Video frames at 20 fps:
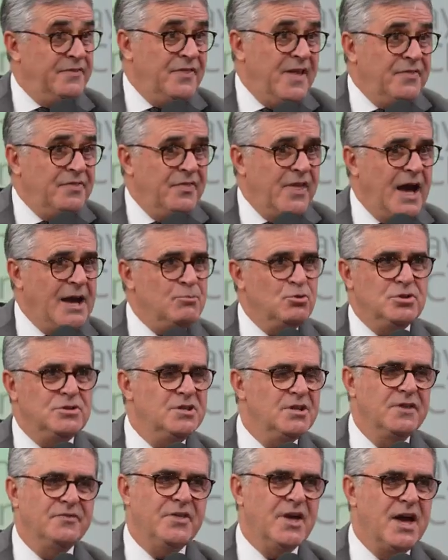At that time, we
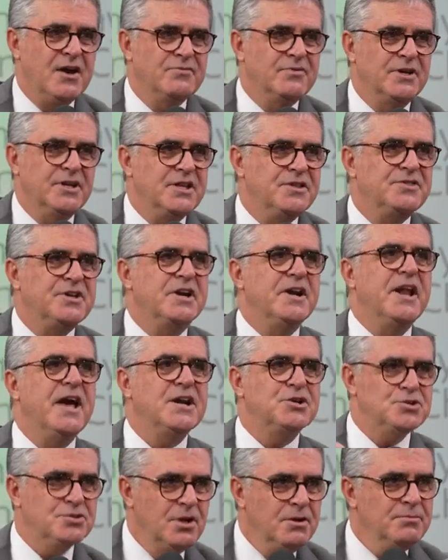didn't have an
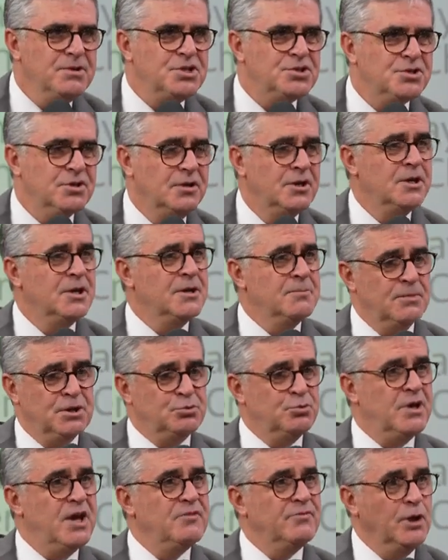international mission,
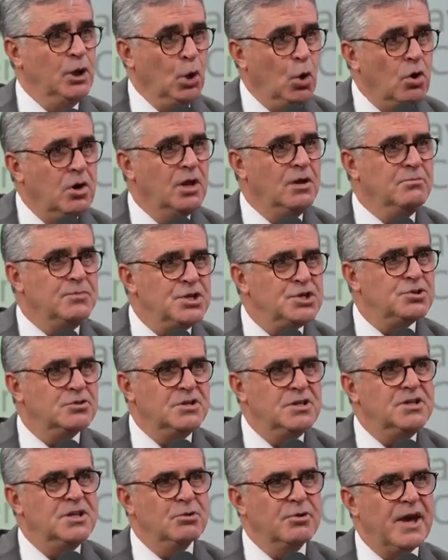but we have a local
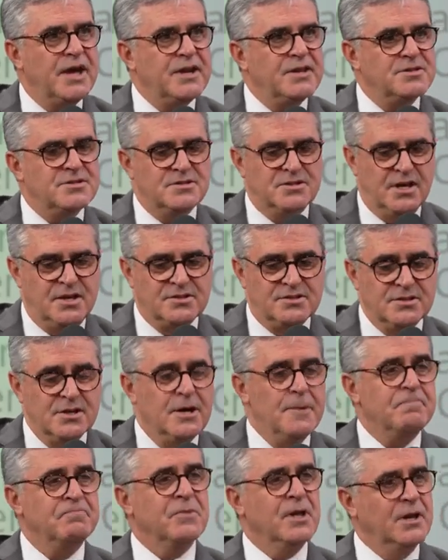mission in the United States.
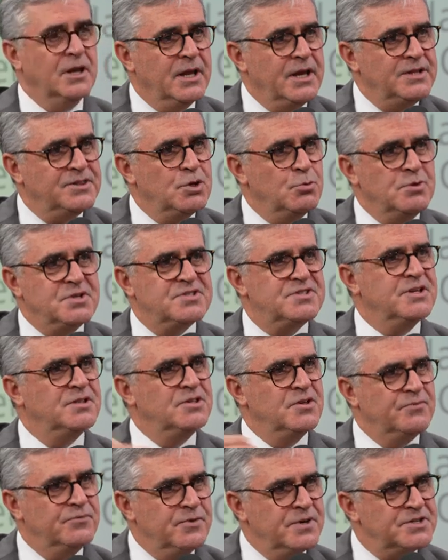Later, we
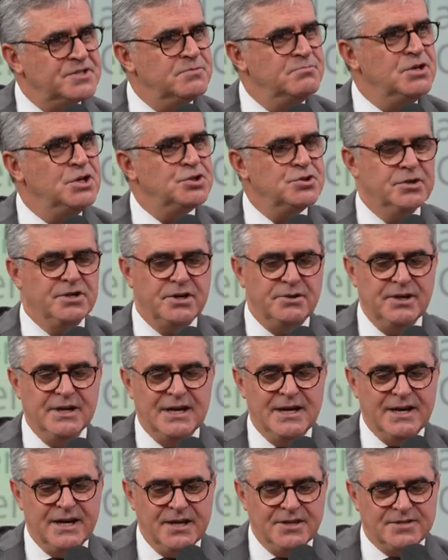sent the first missionary,
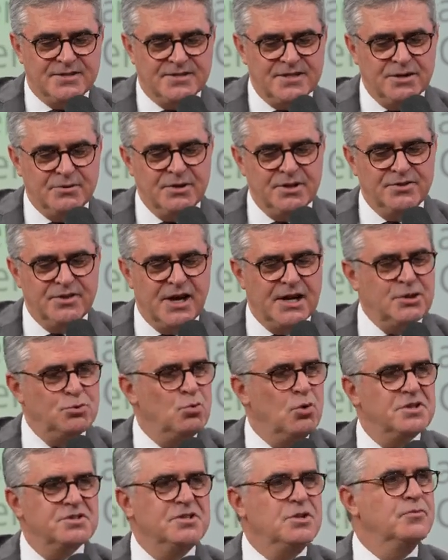and
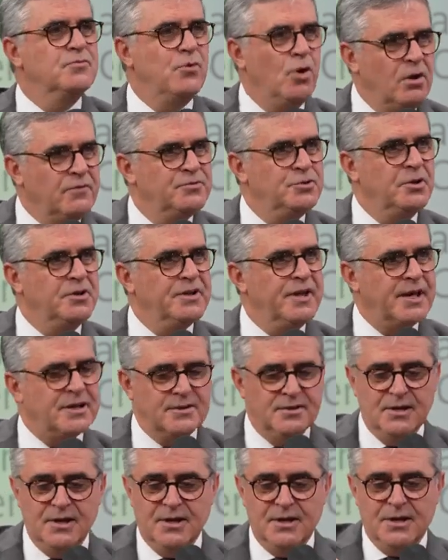secretariat was involved on
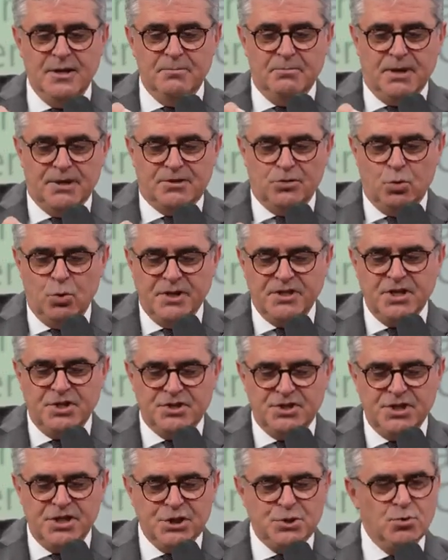that. But when the
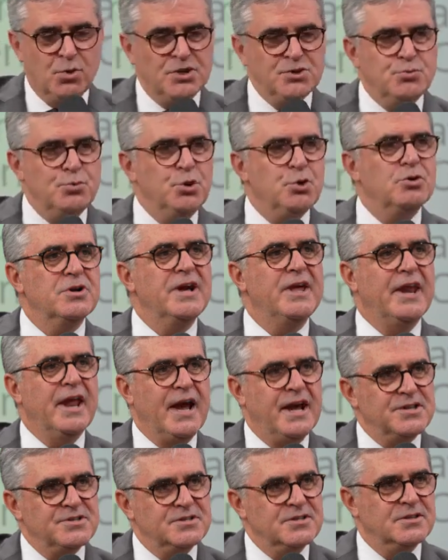church was
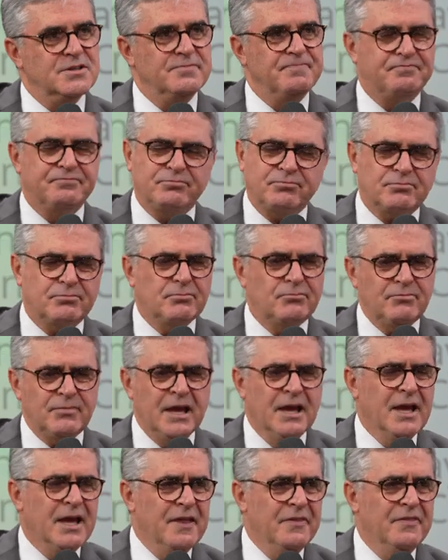reorganizing,
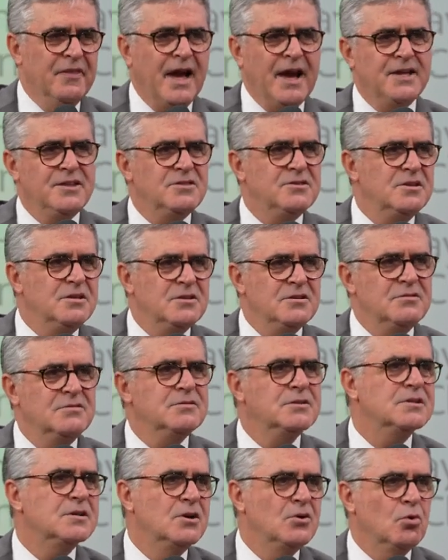
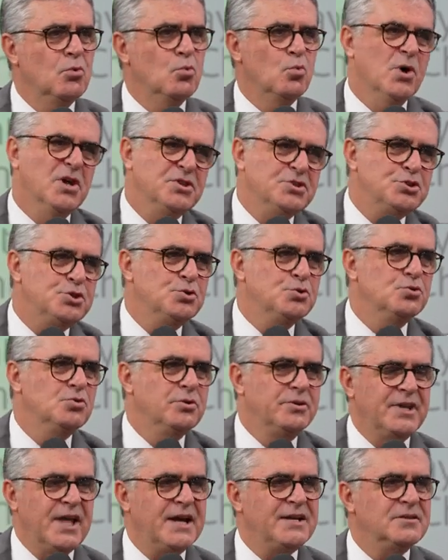
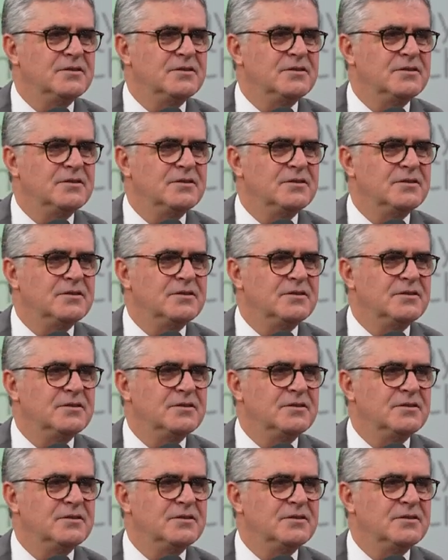1912,